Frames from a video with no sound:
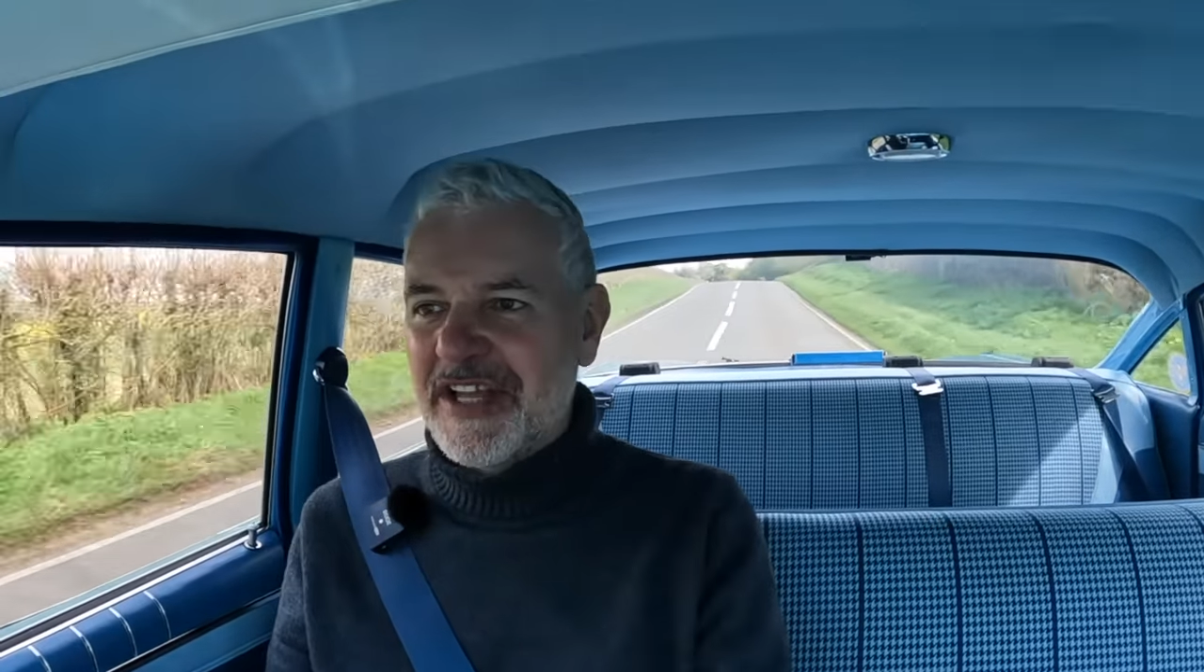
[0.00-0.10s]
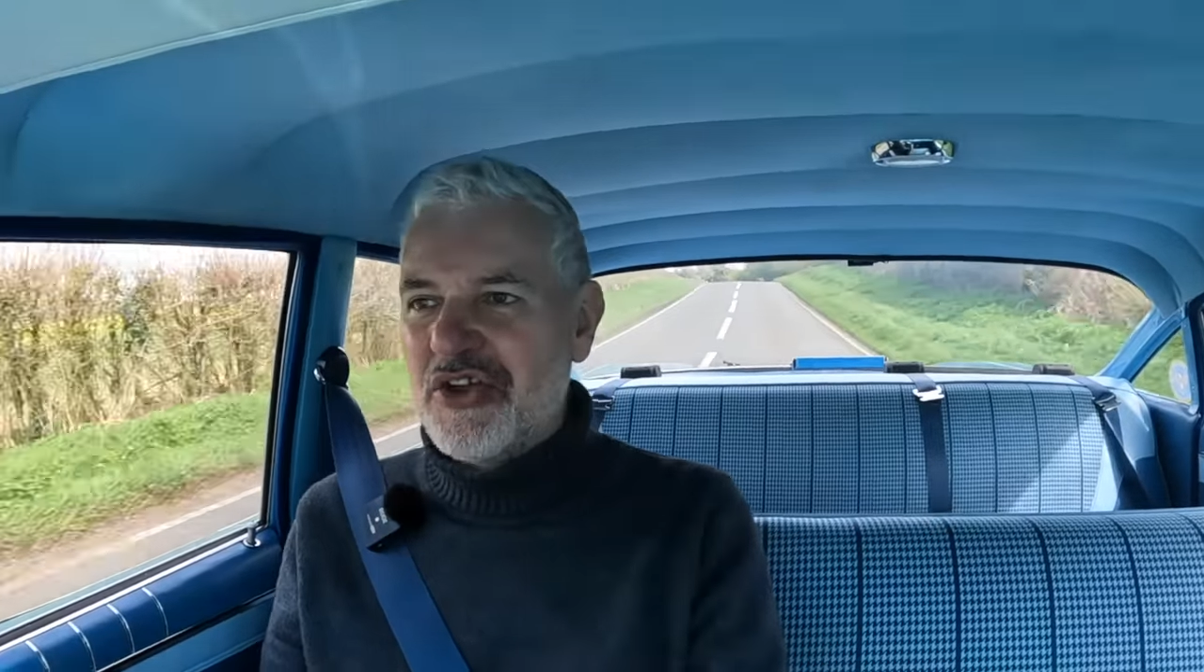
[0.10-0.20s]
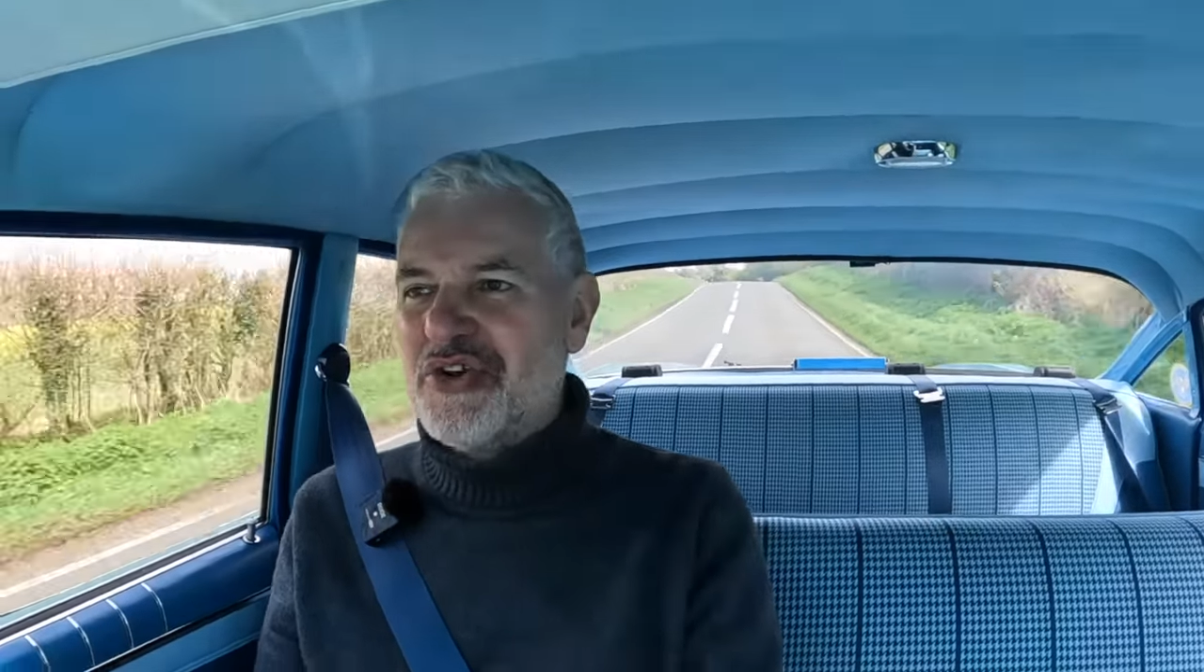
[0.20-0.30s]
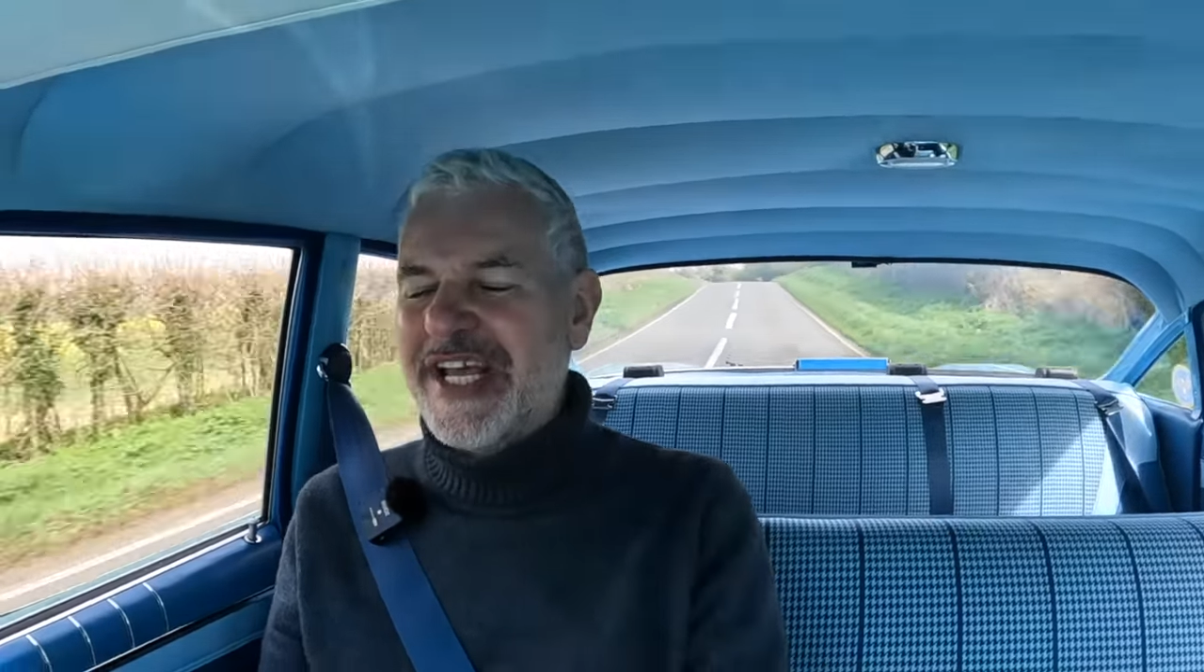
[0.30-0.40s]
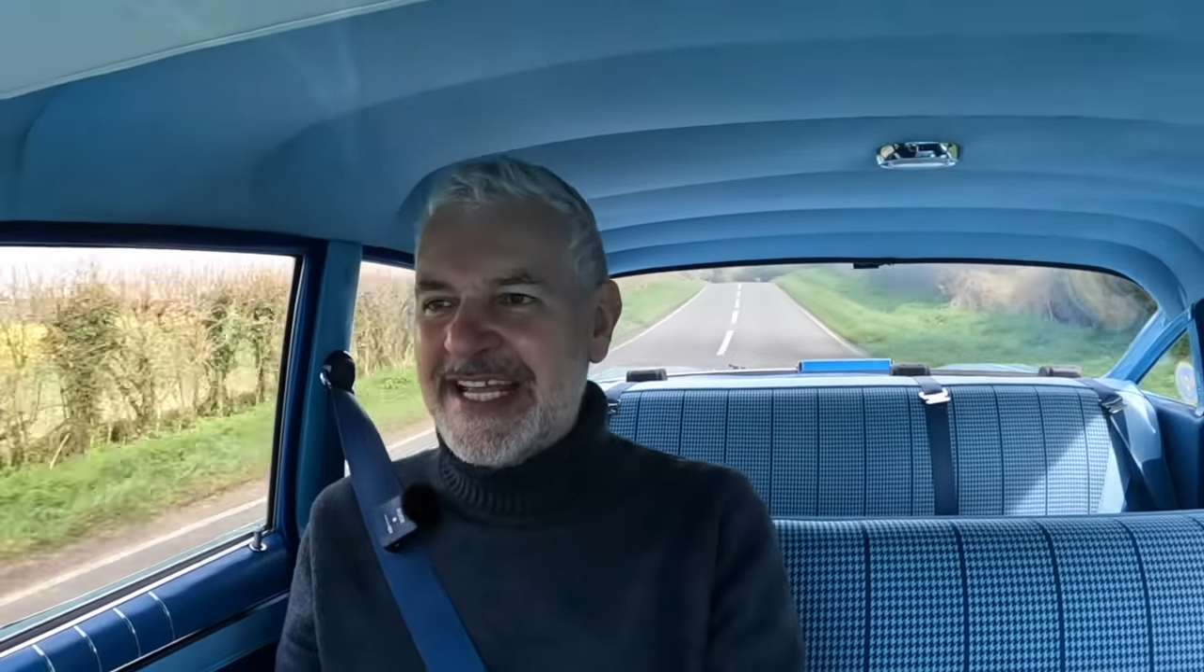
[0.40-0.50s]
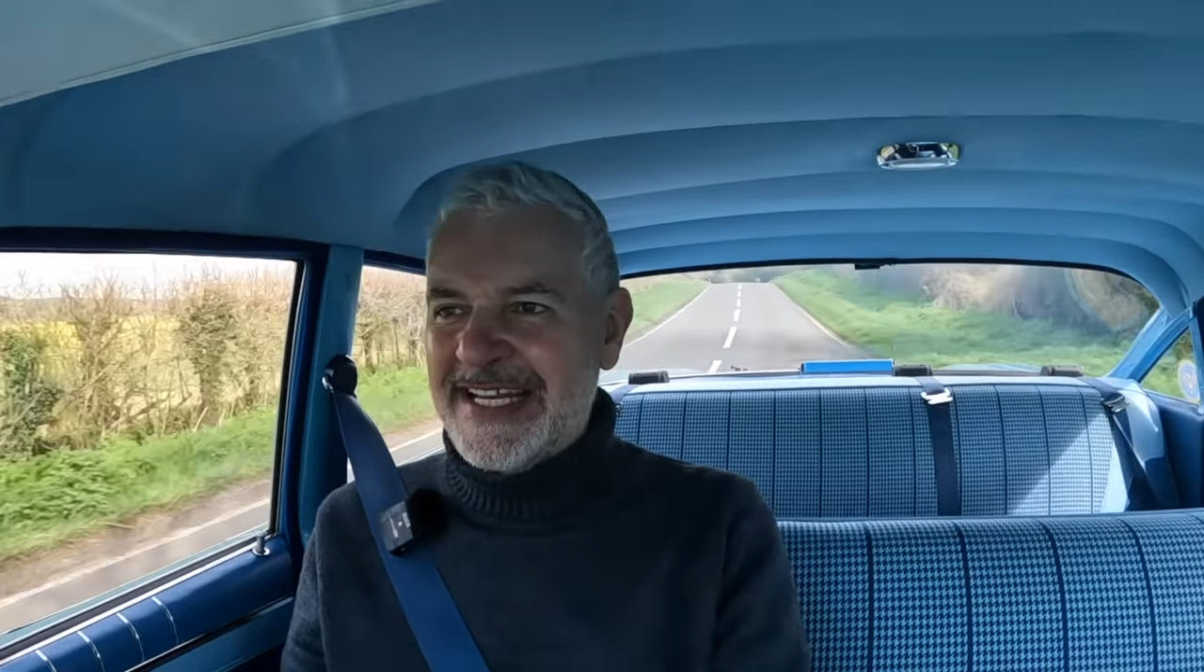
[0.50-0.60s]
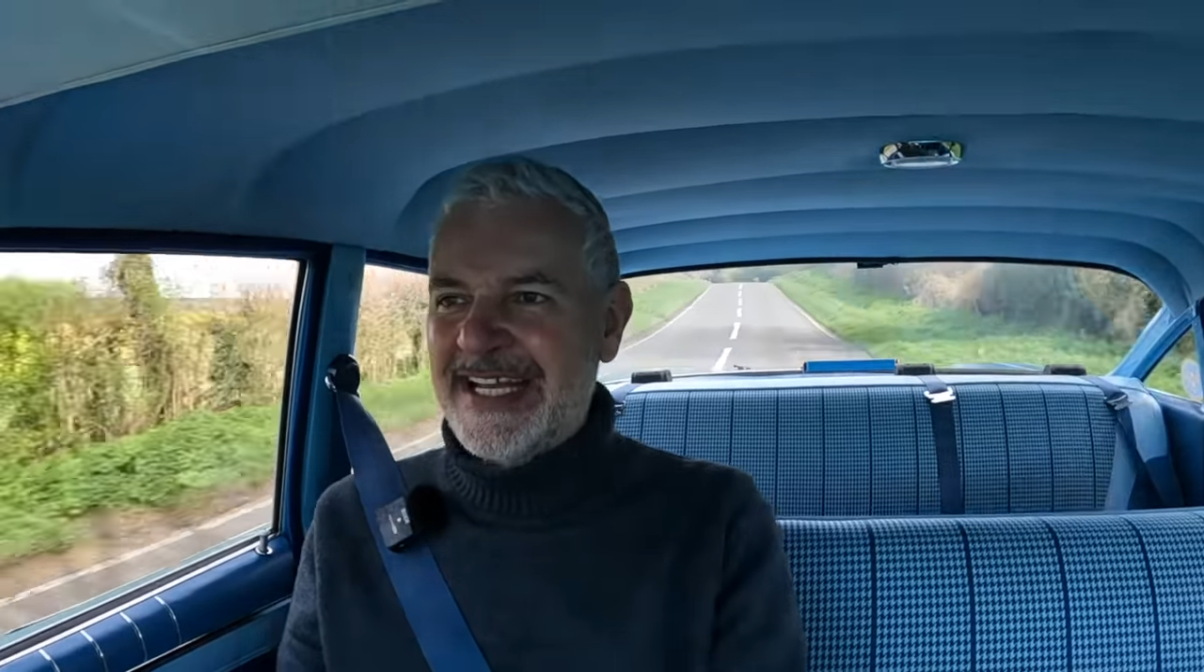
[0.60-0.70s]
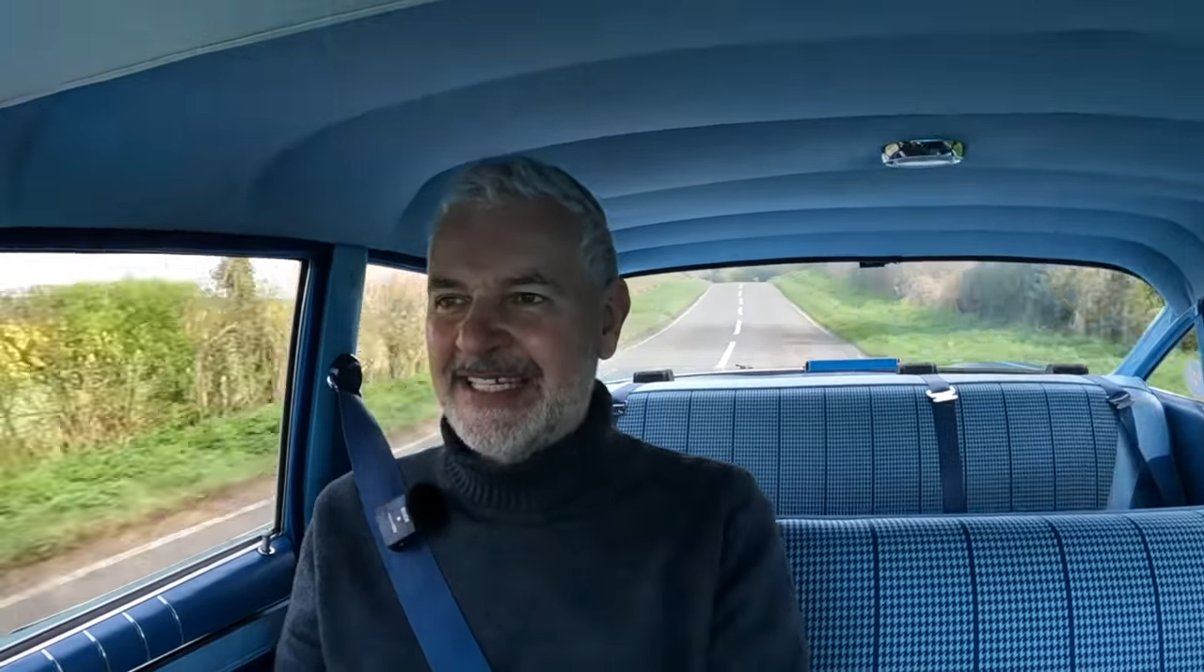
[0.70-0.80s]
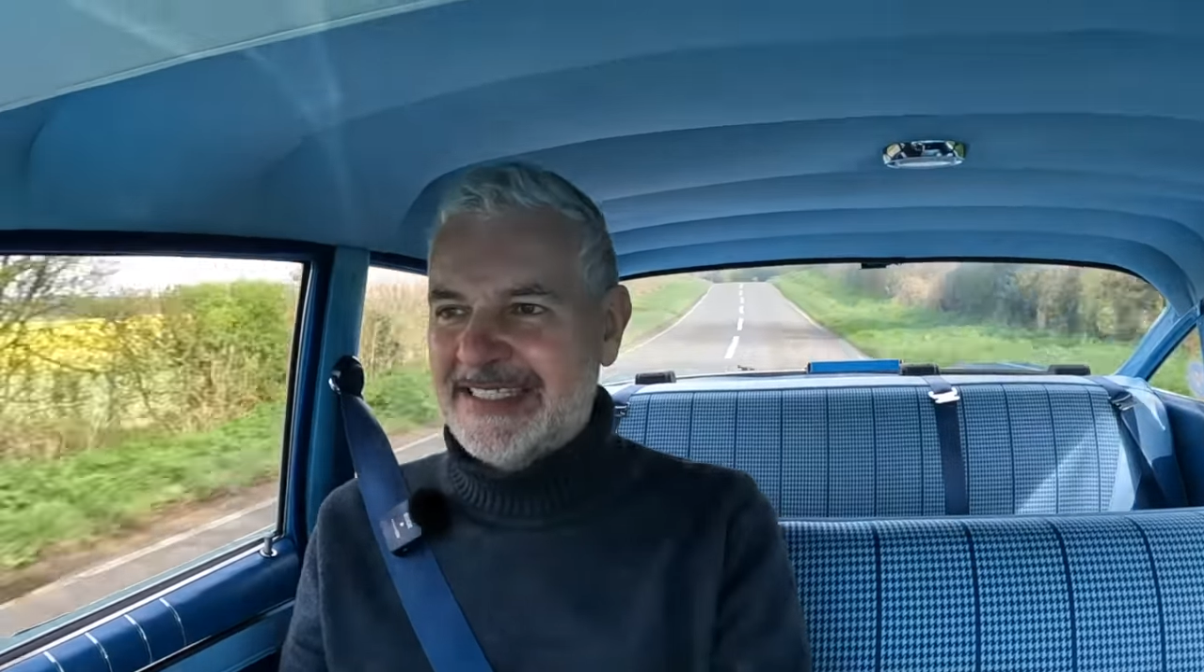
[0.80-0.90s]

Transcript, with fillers: you need it.